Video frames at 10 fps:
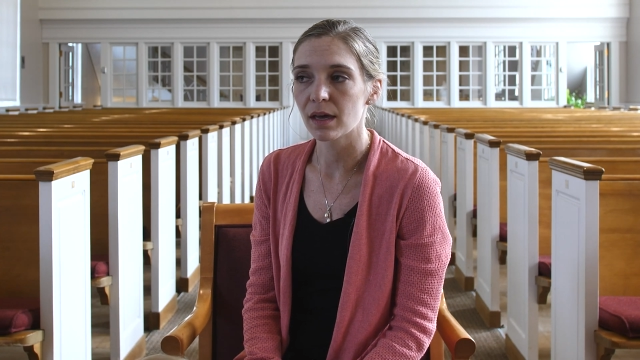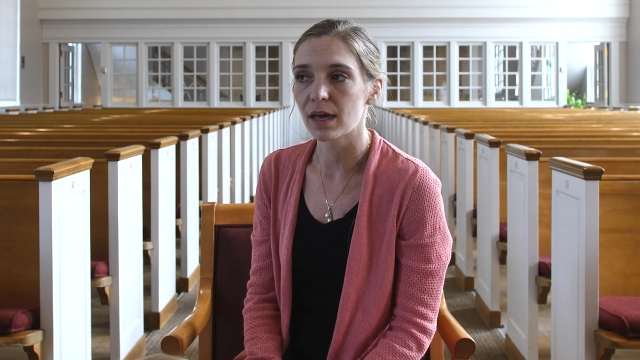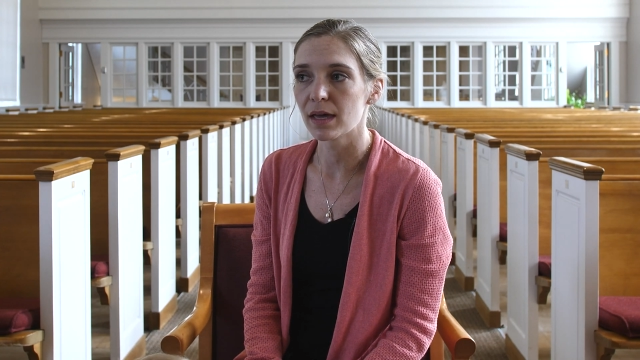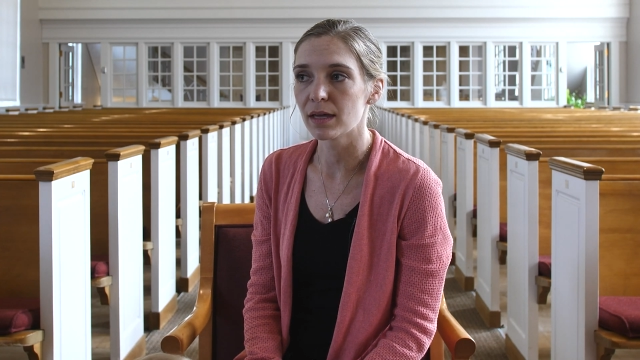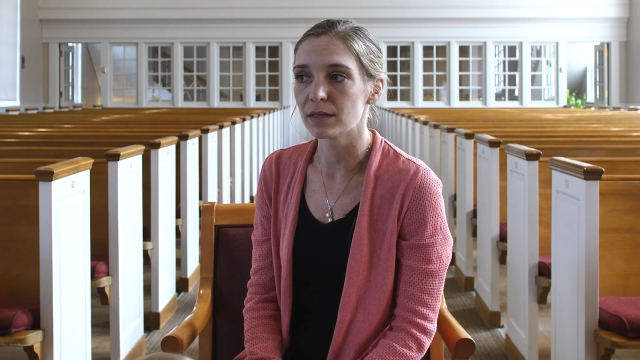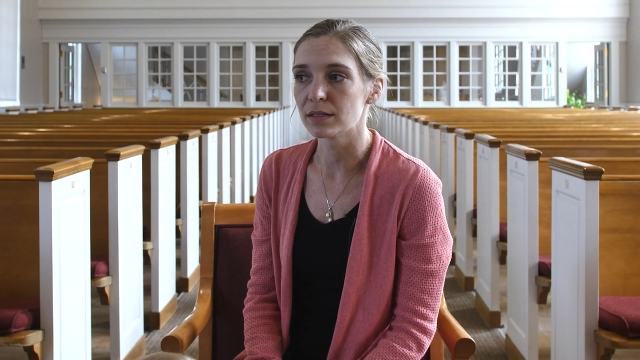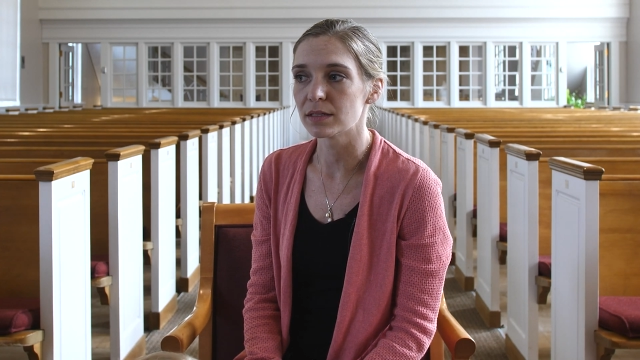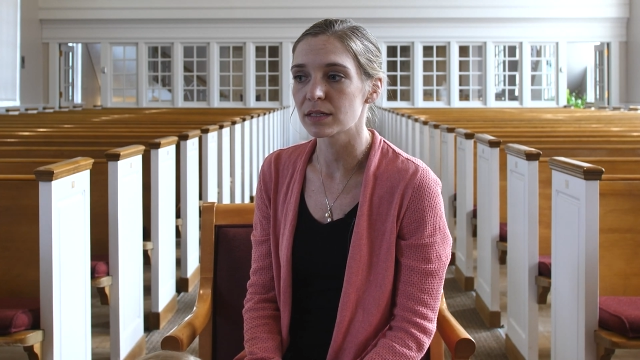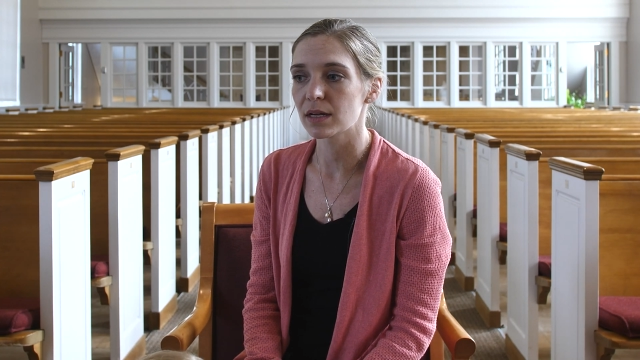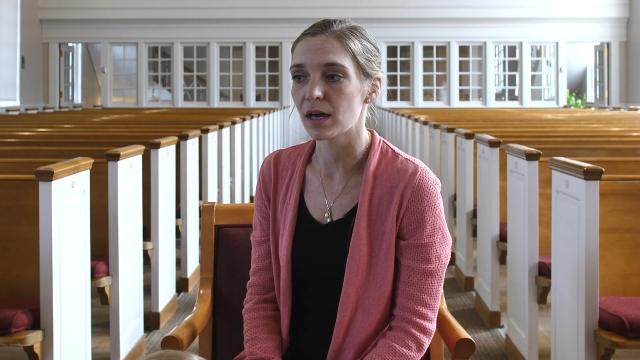
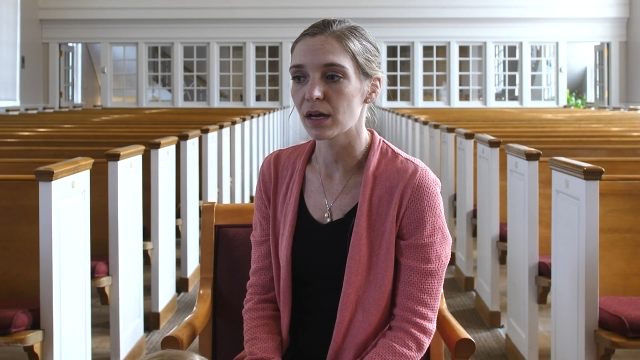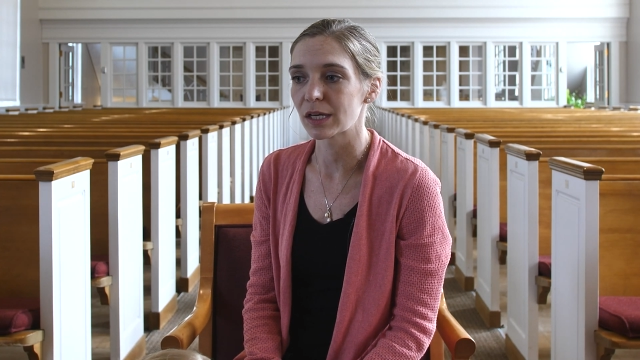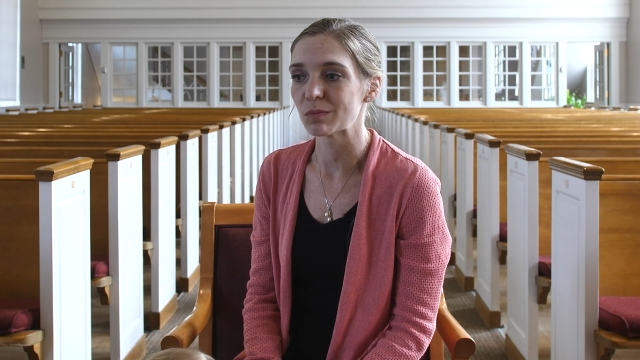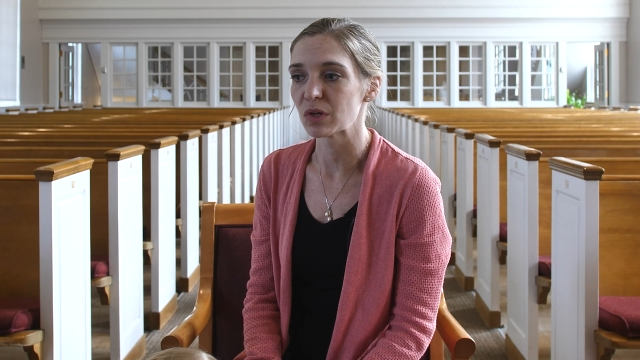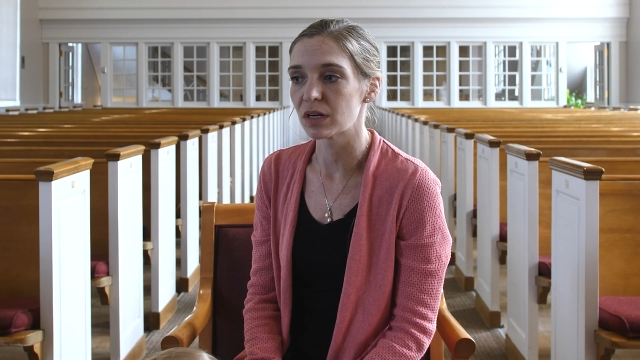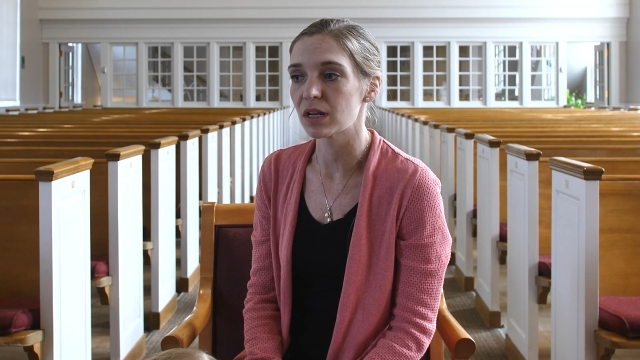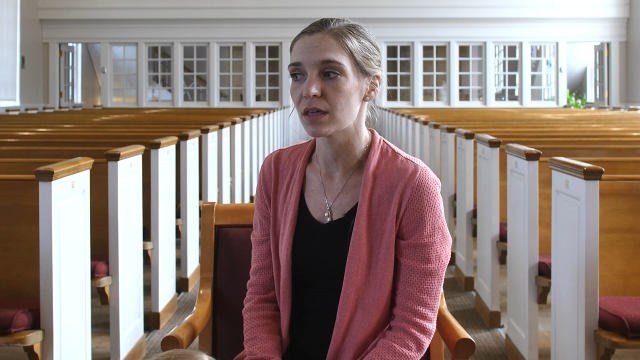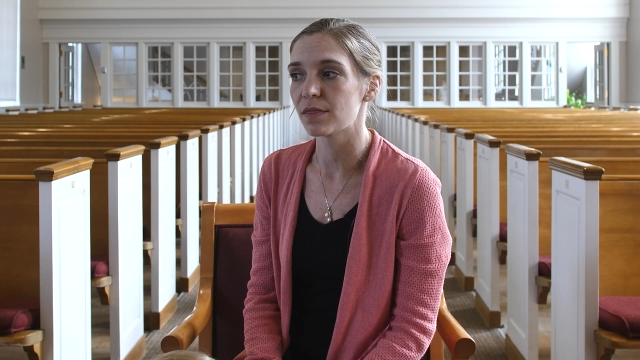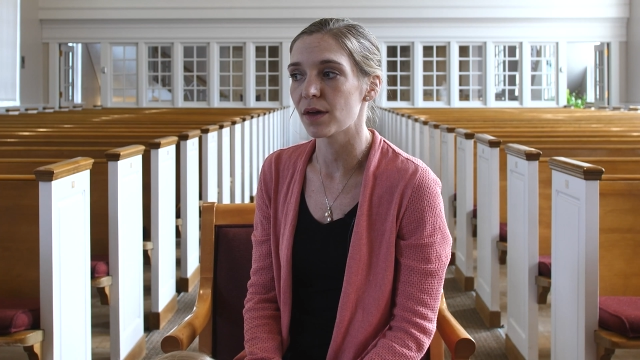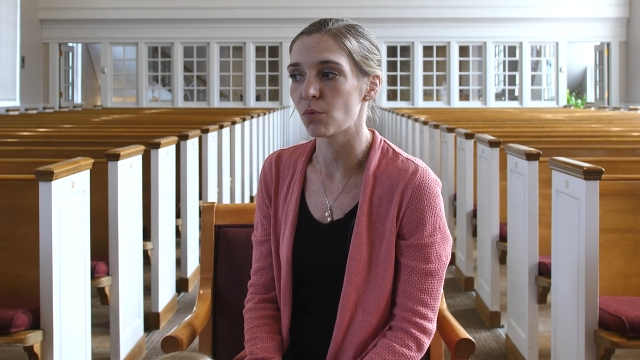and a community
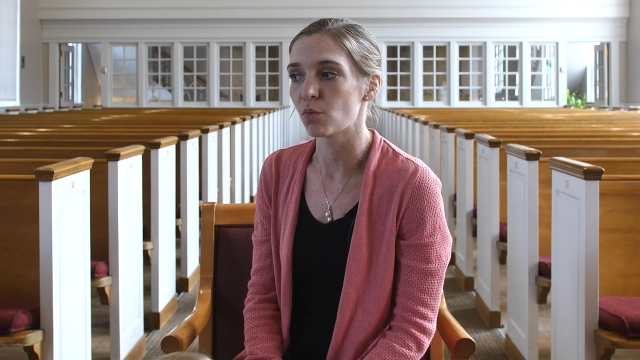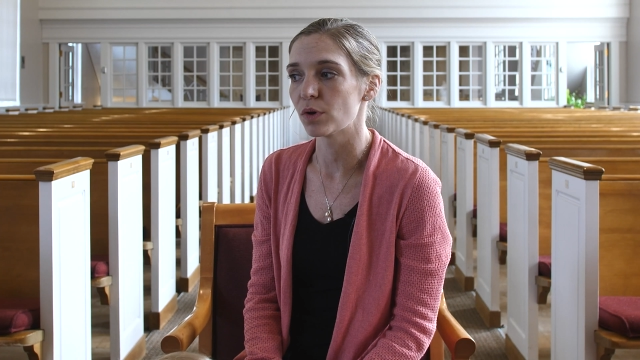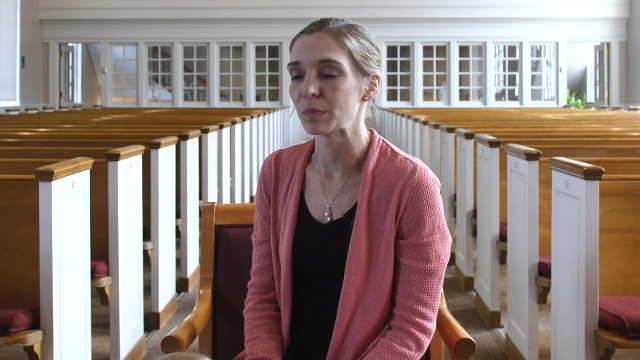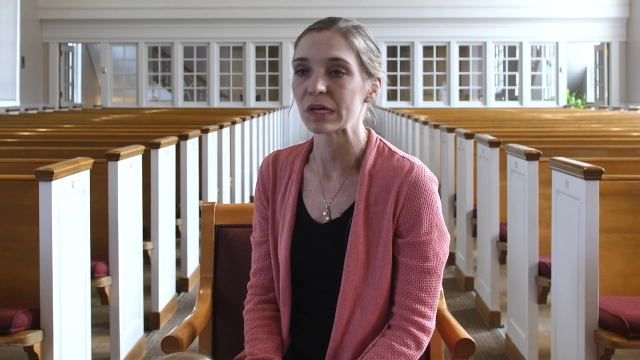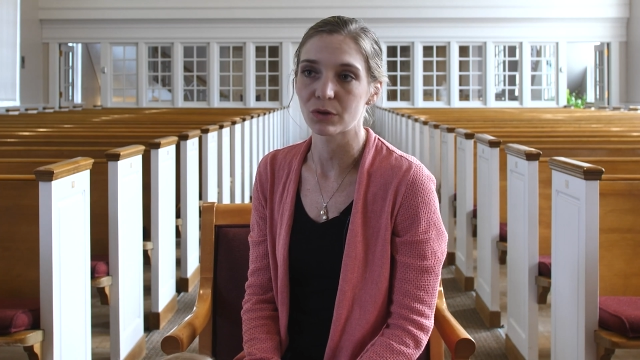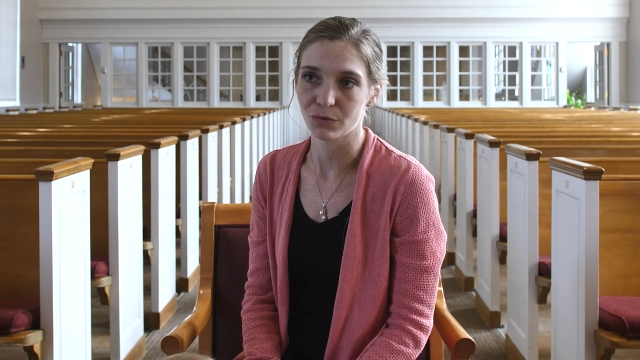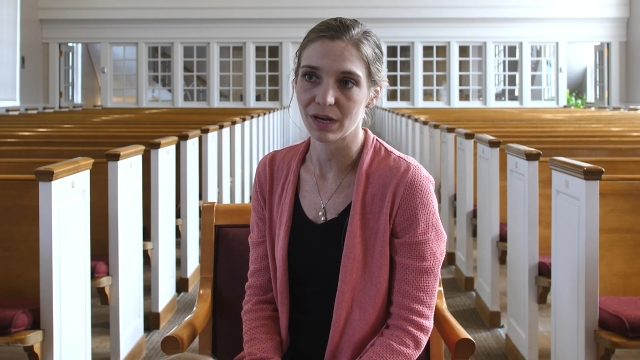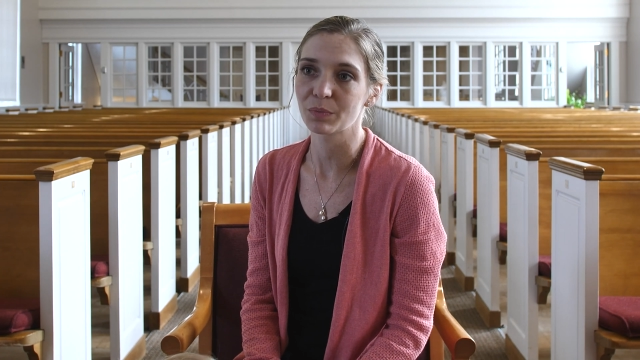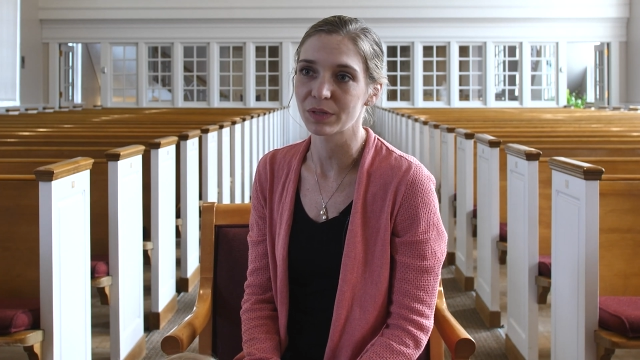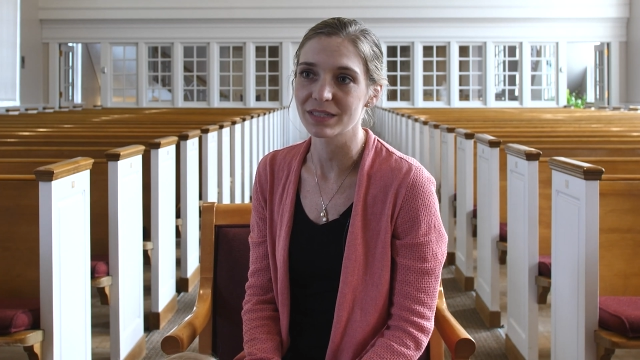that would be a
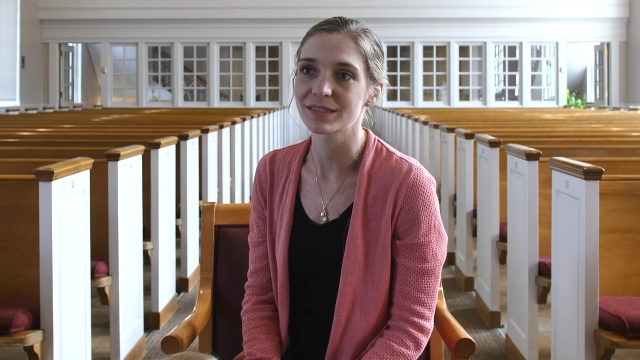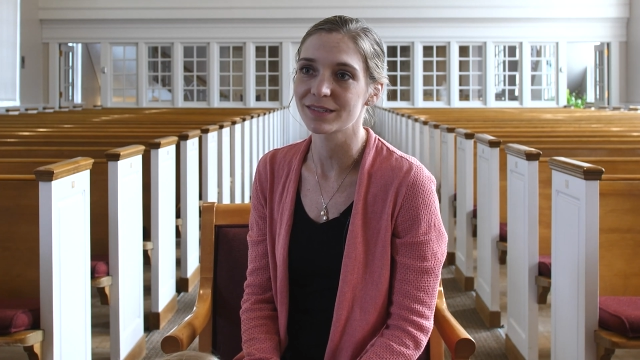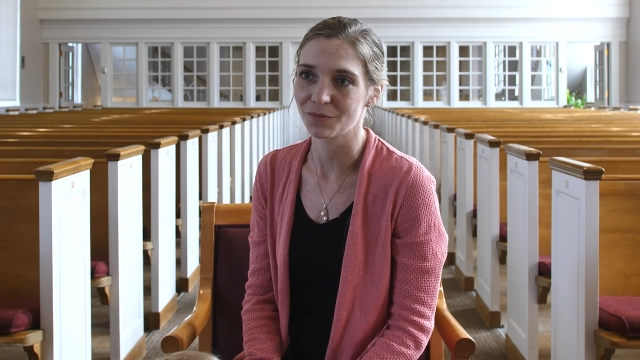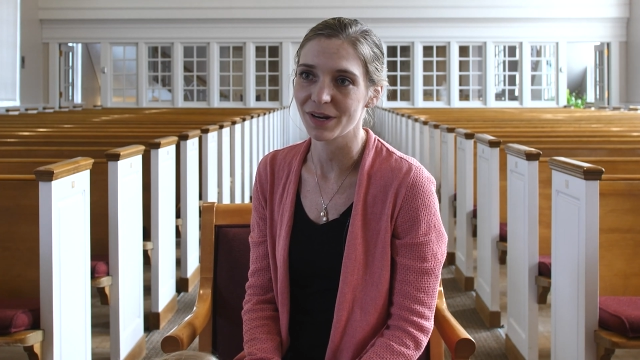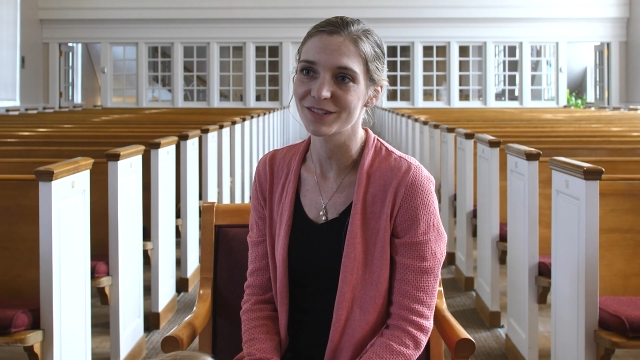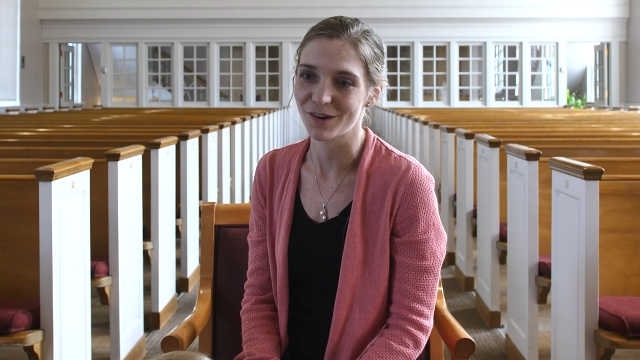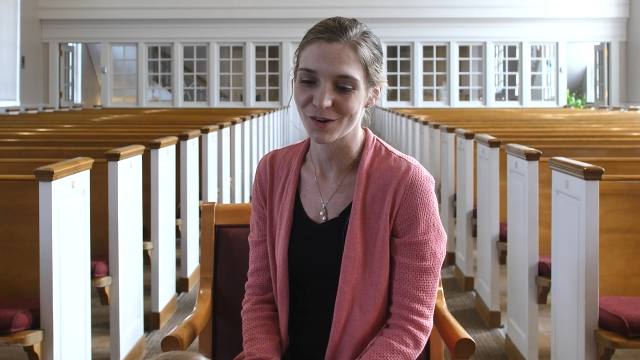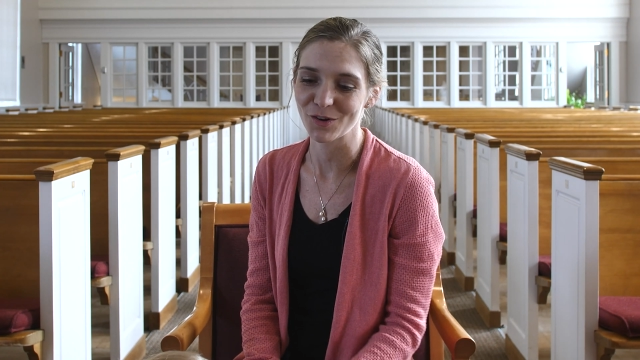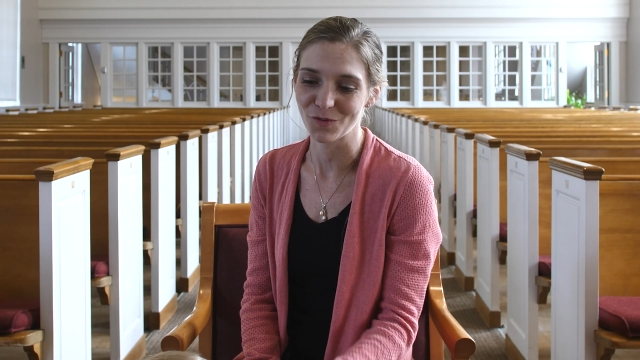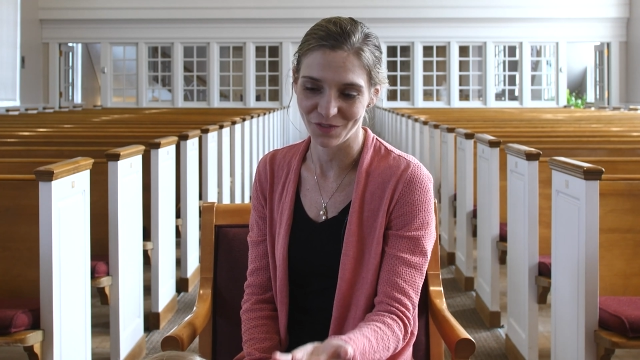great place to raise our
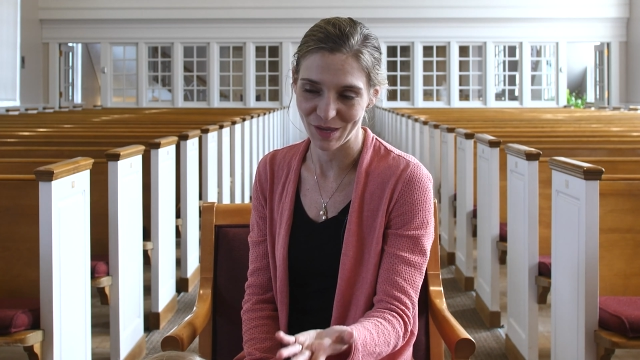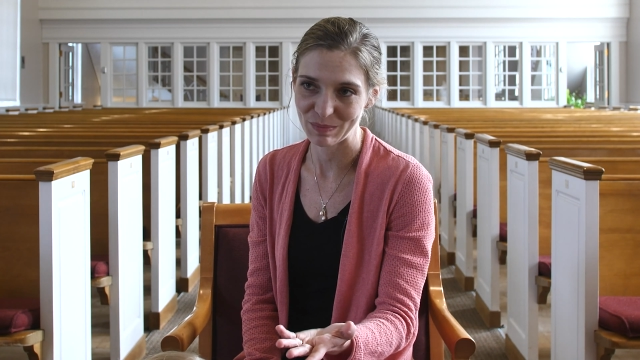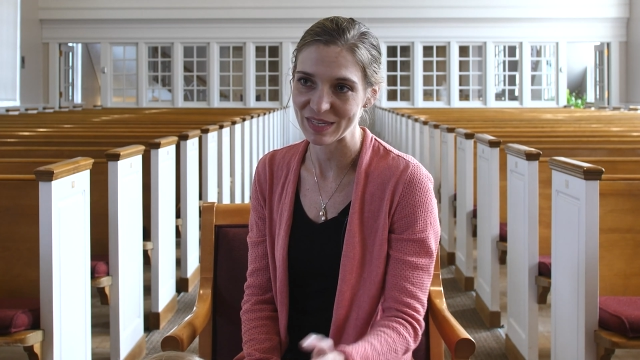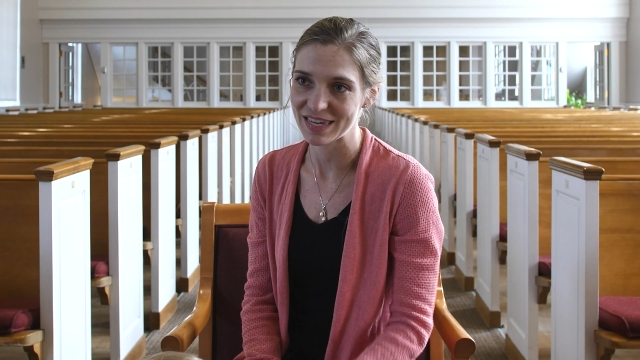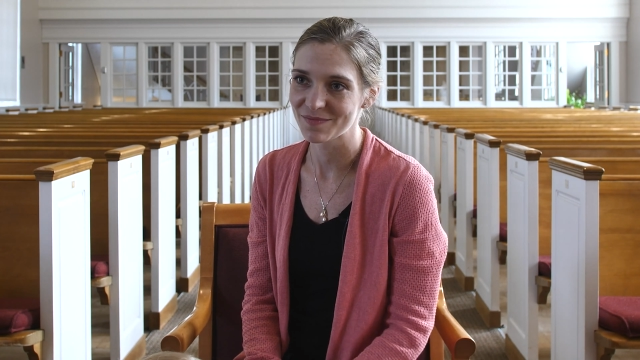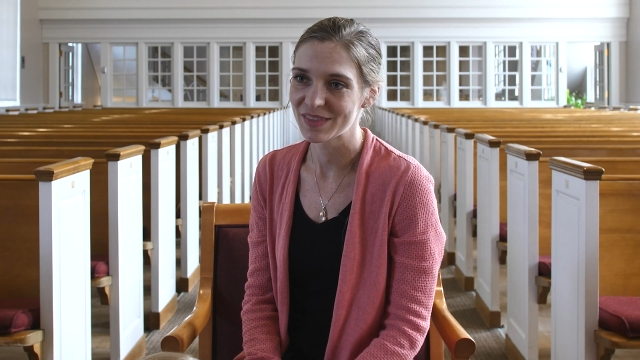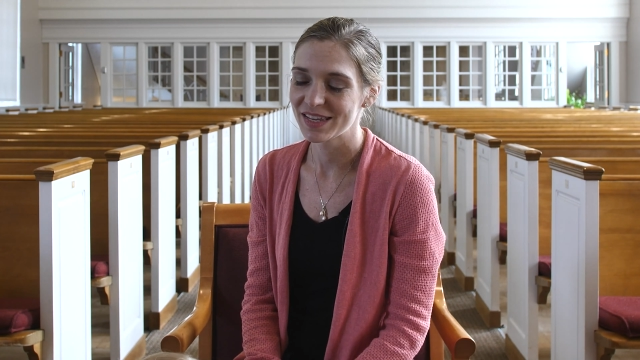new family.